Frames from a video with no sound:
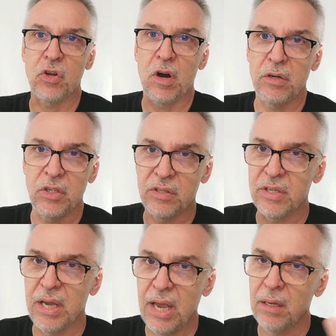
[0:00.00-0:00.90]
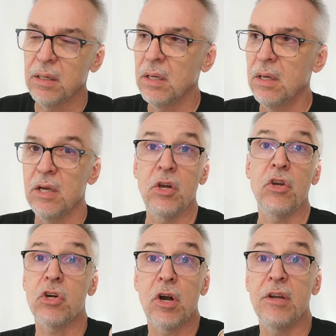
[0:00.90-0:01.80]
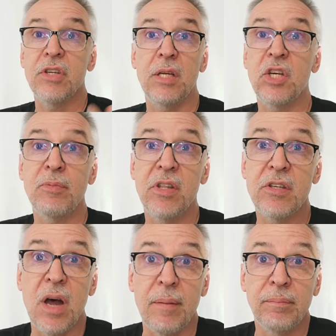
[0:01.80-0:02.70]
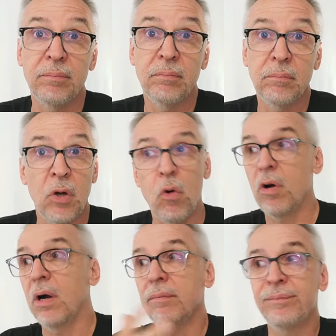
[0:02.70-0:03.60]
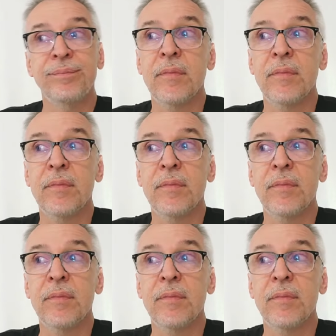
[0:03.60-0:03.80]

card. You could say, hey, you know, your card's gonna jump to the top, or